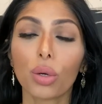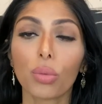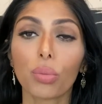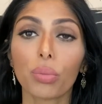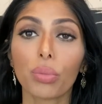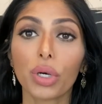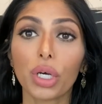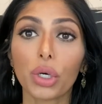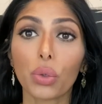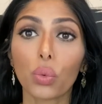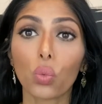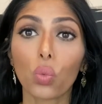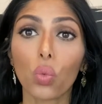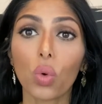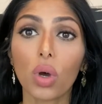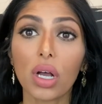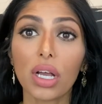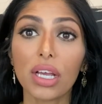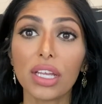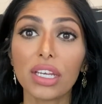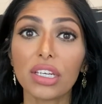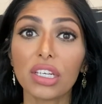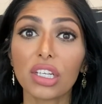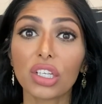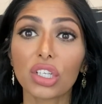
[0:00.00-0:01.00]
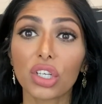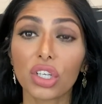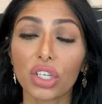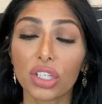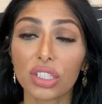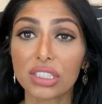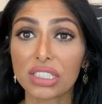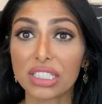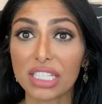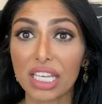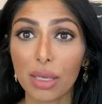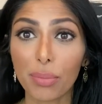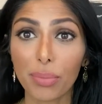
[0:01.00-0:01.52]
But one good
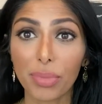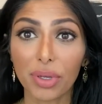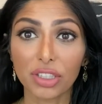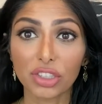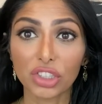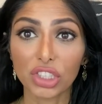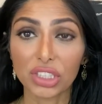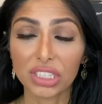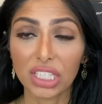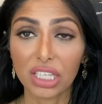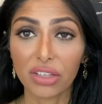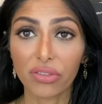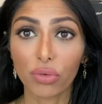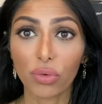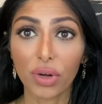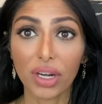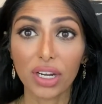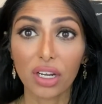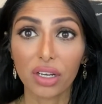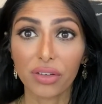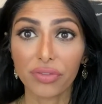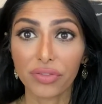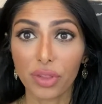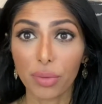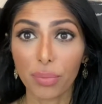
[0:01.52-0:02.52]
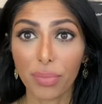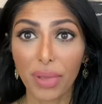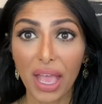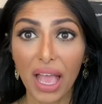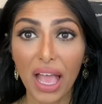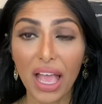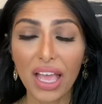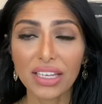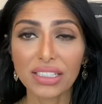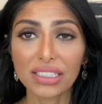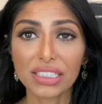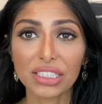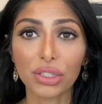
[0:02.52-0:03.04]
tip I'll just give right off the
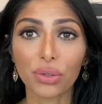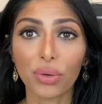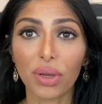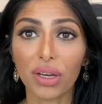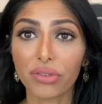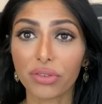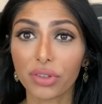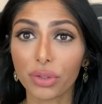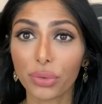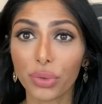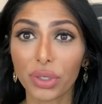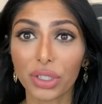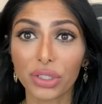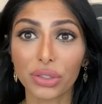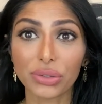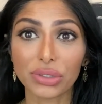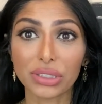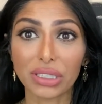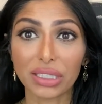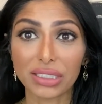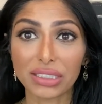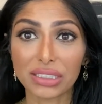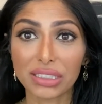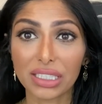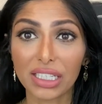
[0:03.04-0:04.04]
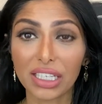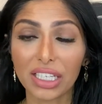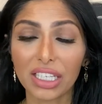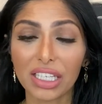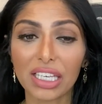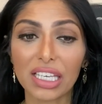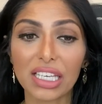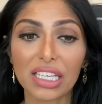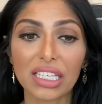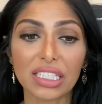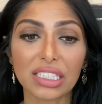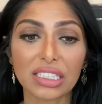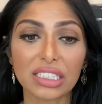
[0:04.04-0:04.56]
bat to everyone who's listening
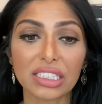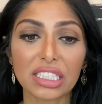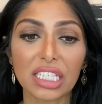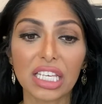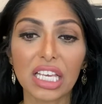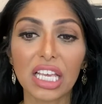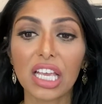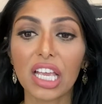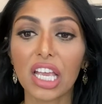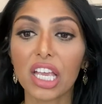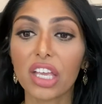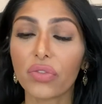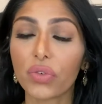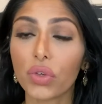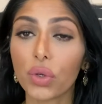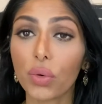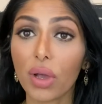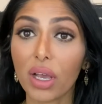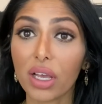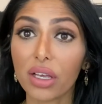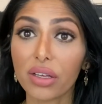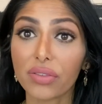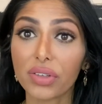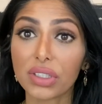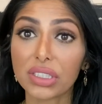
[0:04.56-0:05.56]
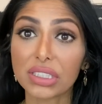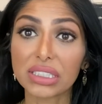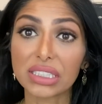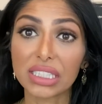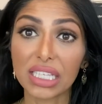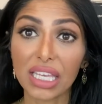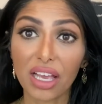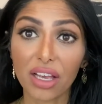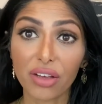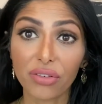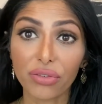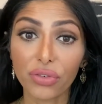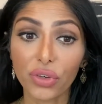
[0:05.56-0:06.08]
is, if you have a
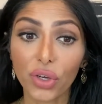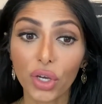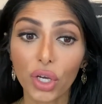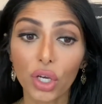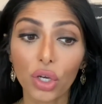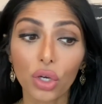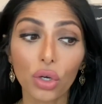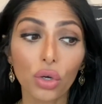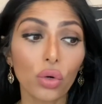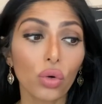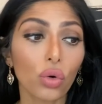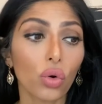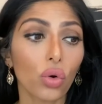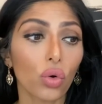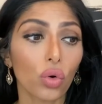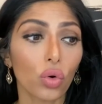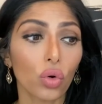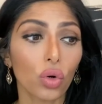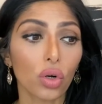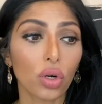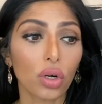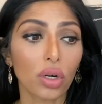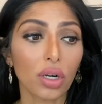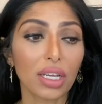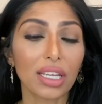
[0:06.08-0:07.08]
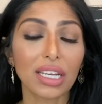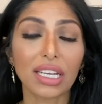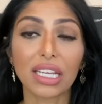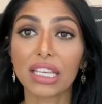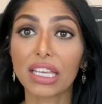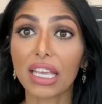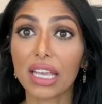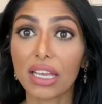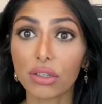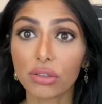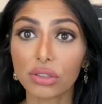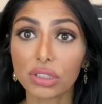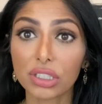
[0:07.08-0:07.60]
CFO or an
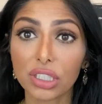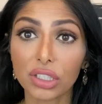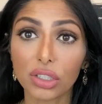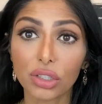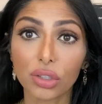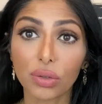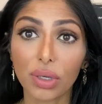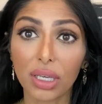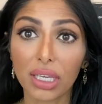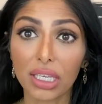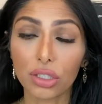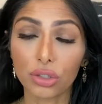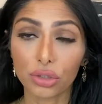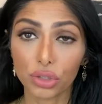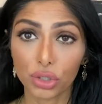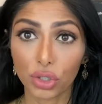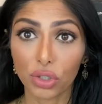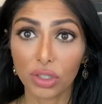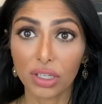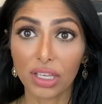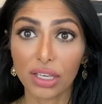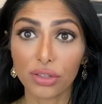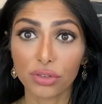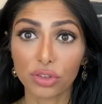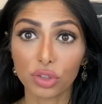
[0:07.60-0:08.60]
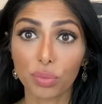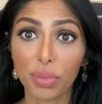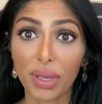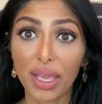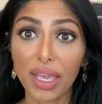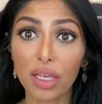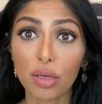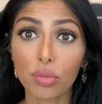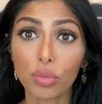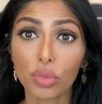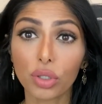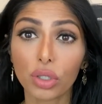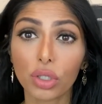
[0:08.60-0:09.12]
accountant who handles your accounts
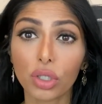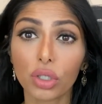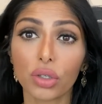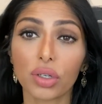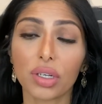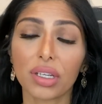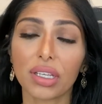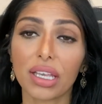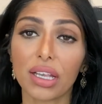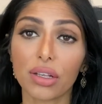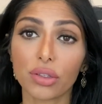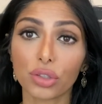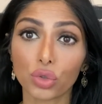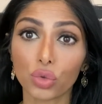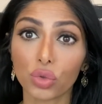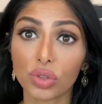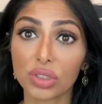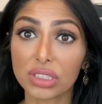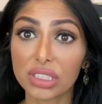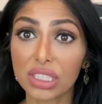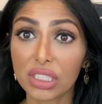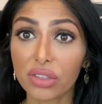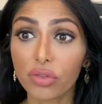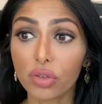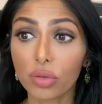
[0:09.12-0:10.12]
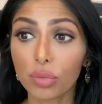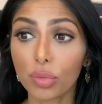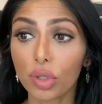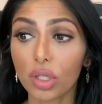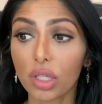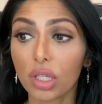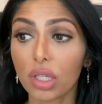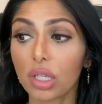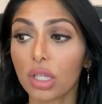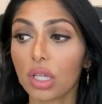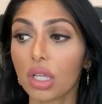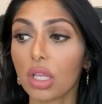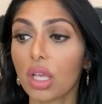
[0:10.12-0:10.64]
payable or accounts
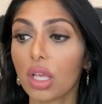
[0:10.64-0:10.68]
receivable,